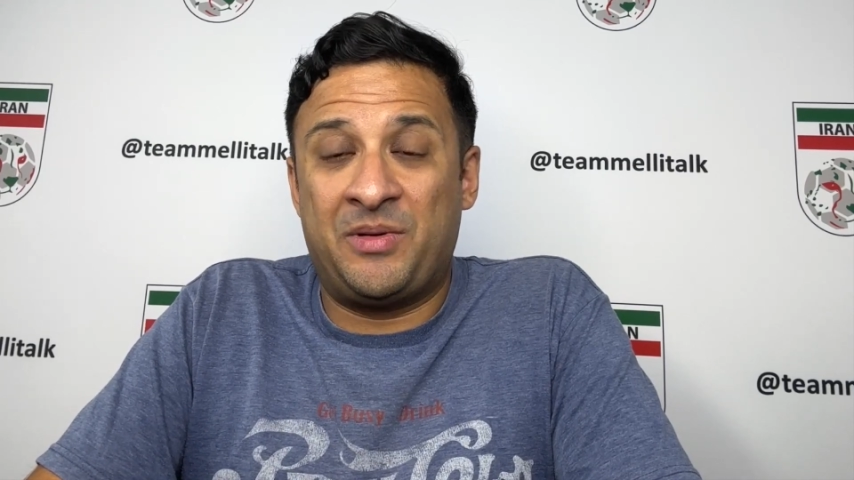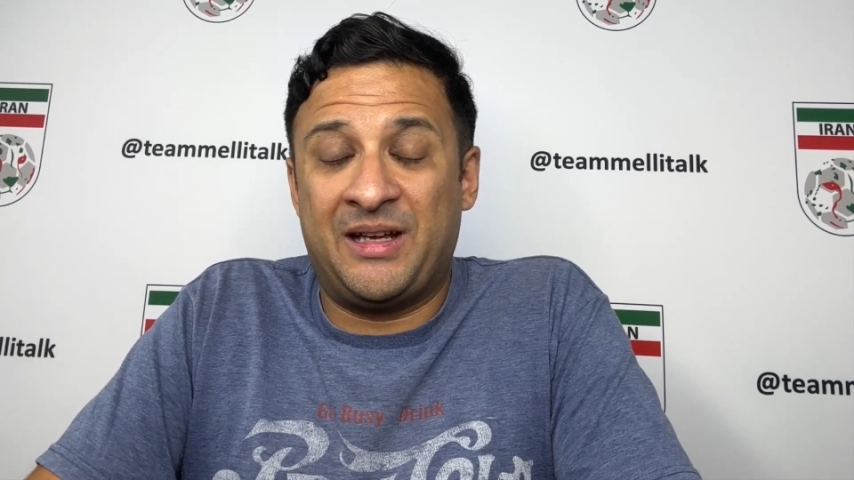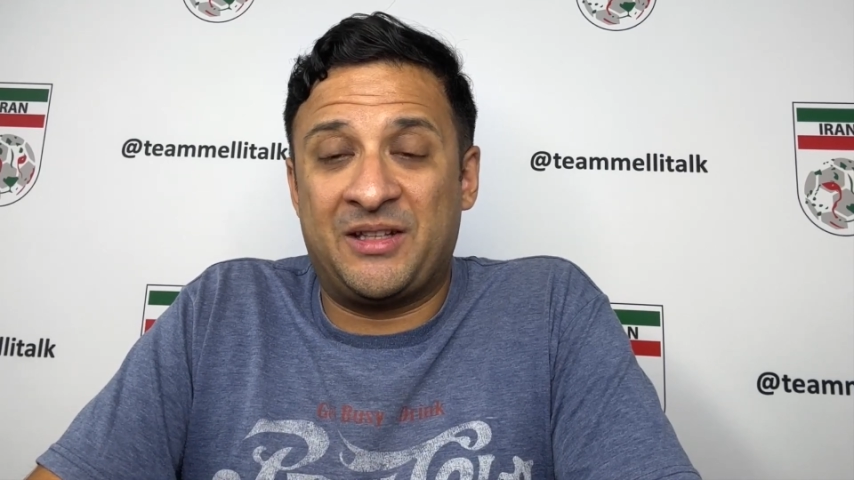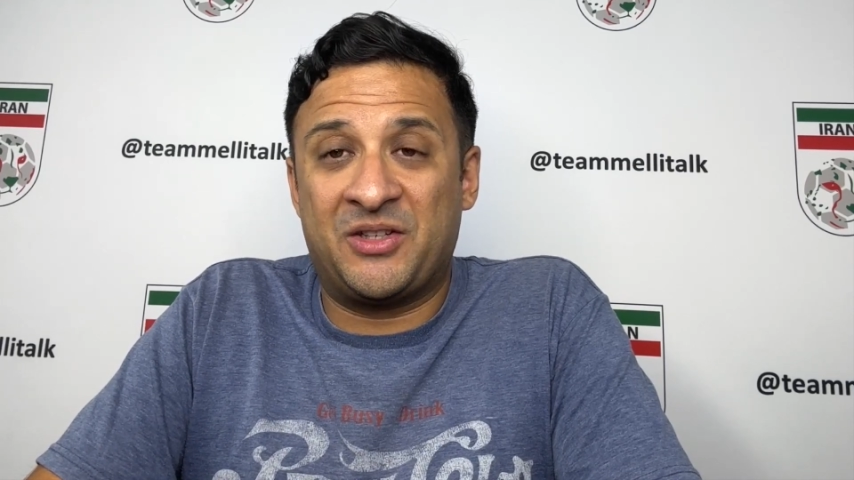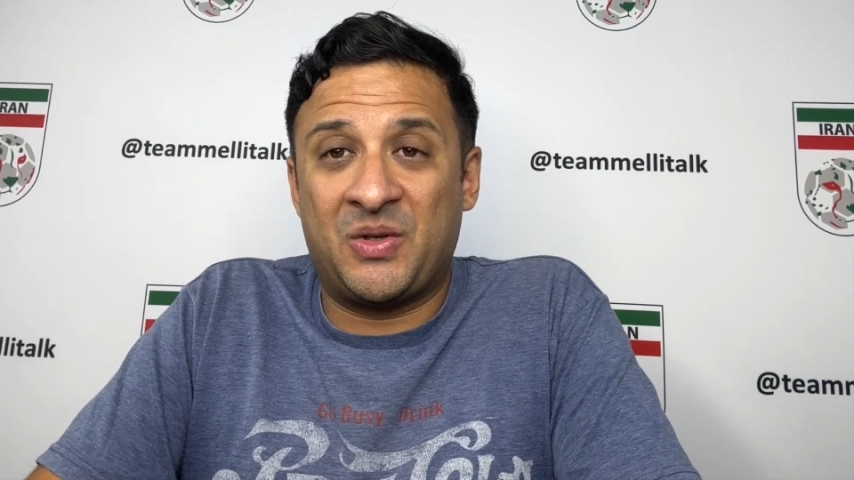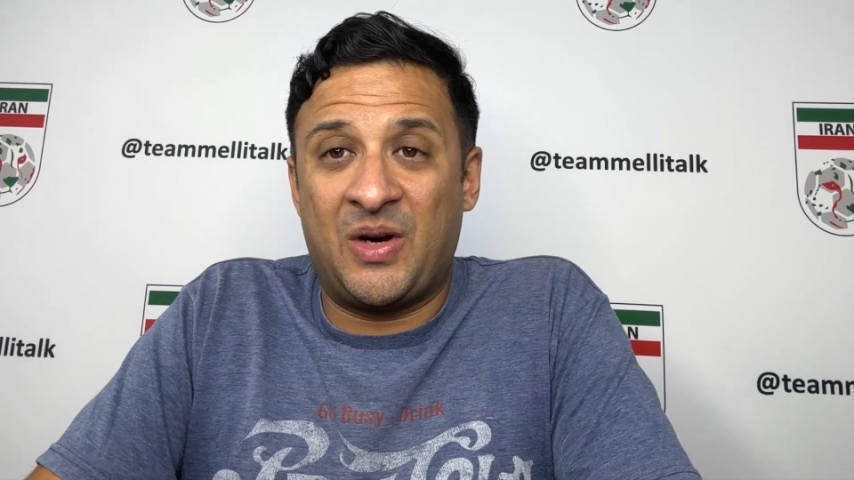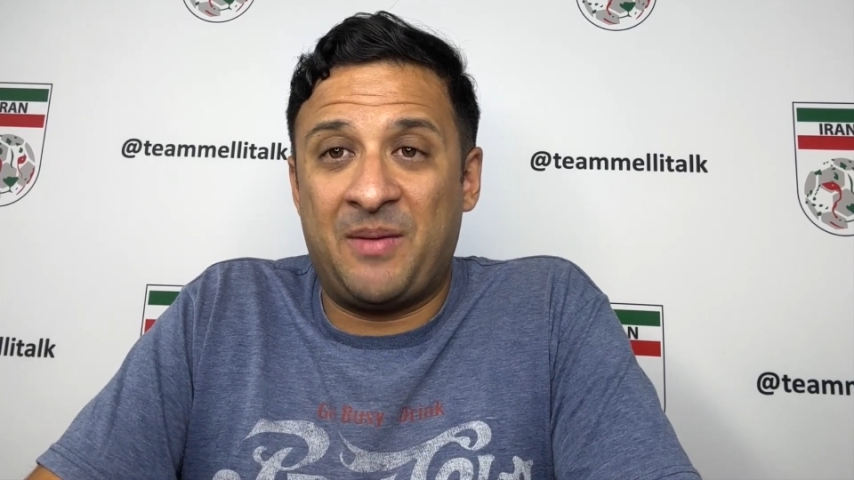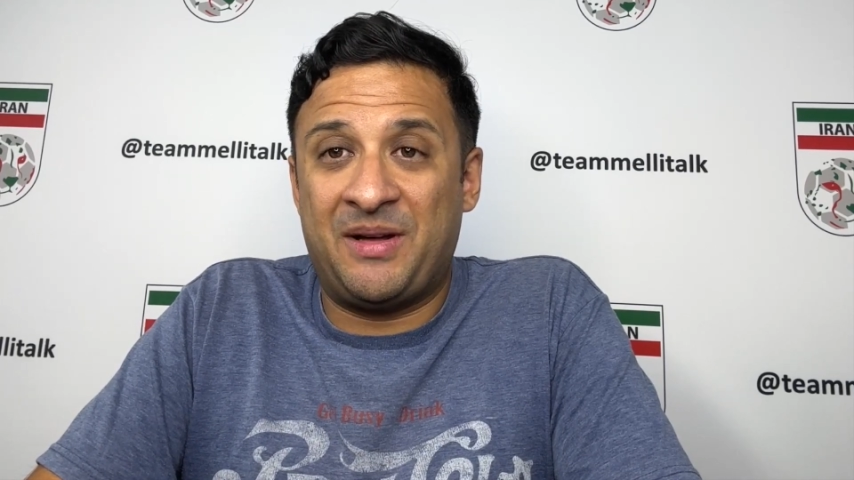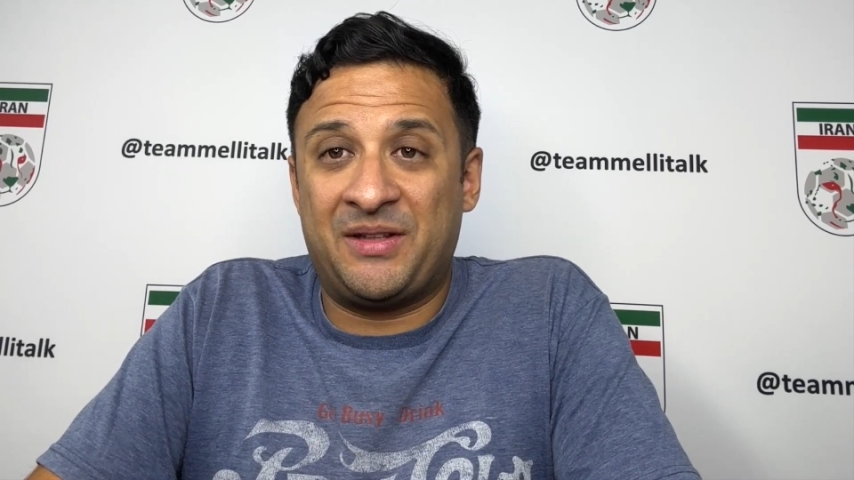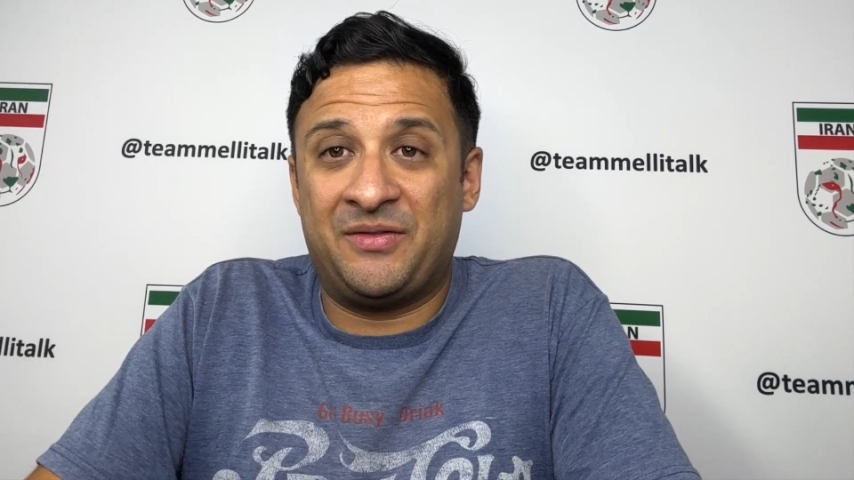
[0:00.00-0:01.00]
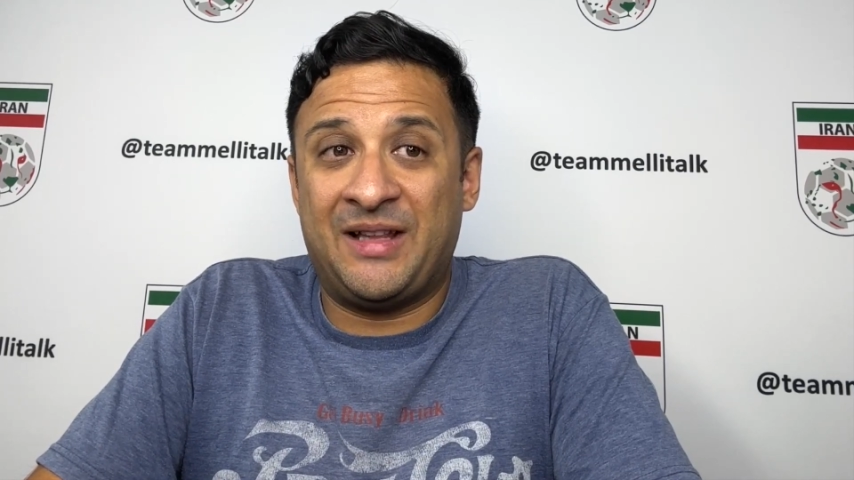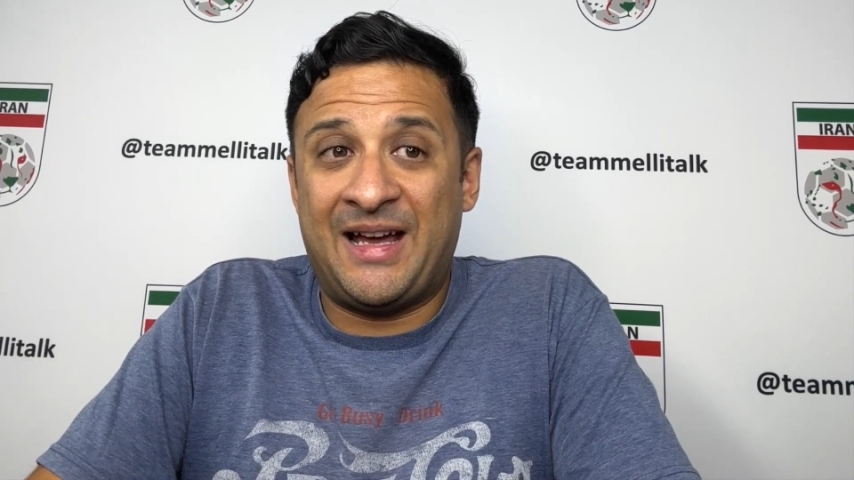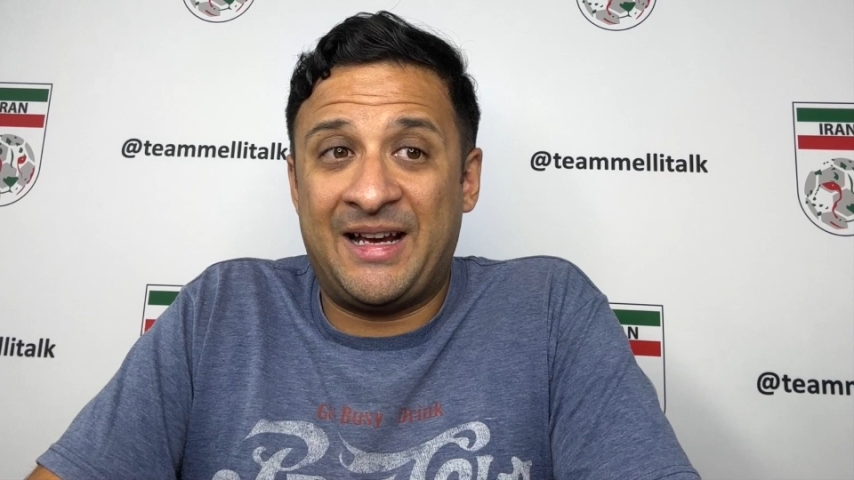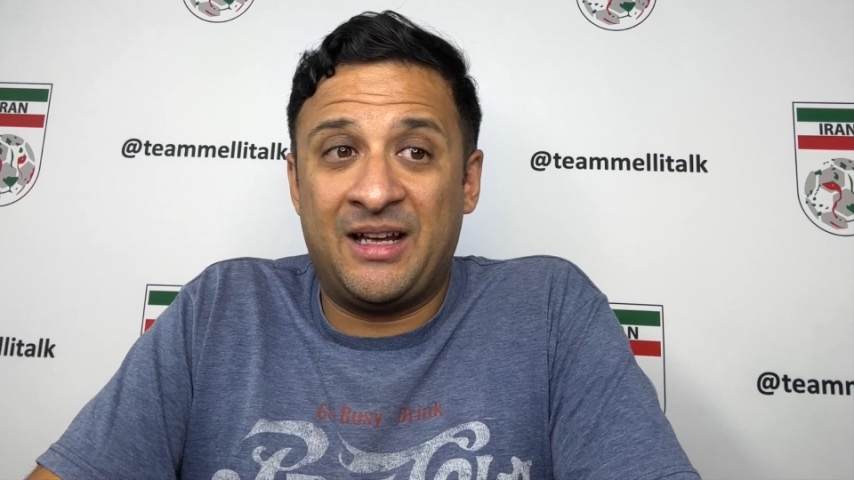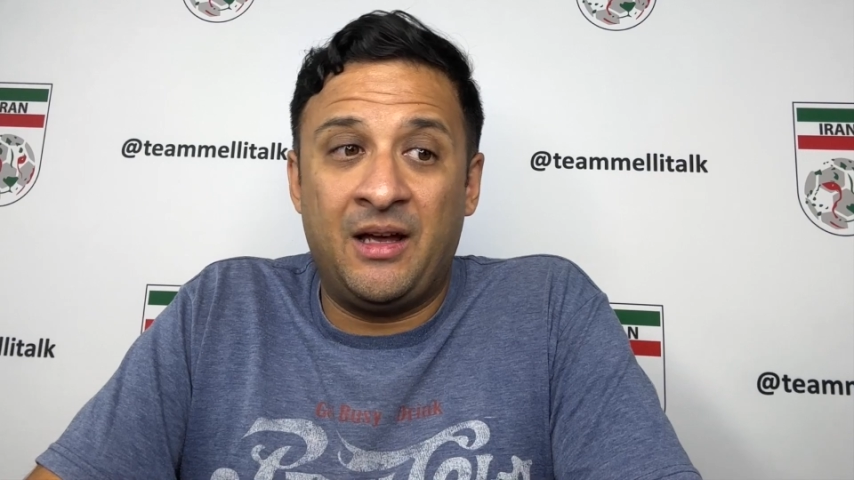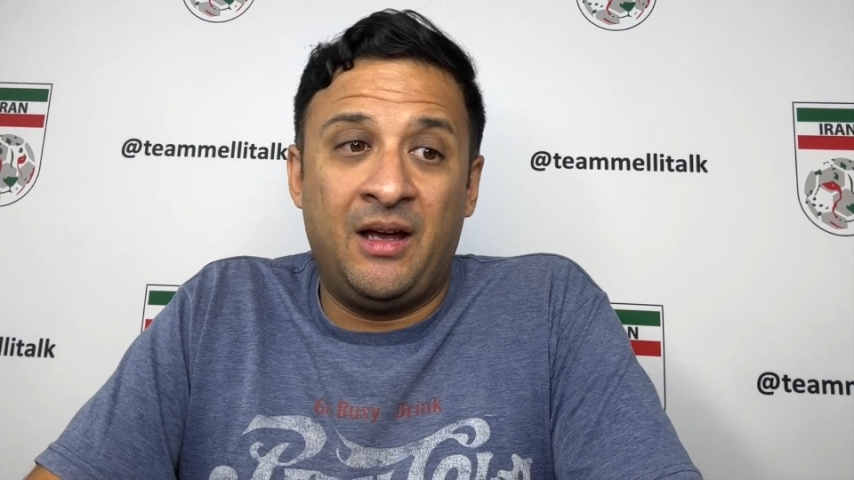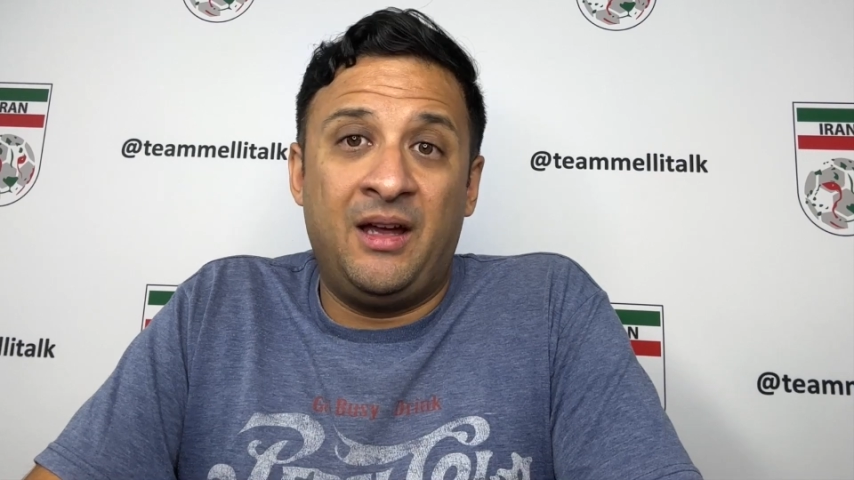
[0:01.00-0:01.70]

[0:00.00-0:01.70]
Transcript: you like this story about the flag.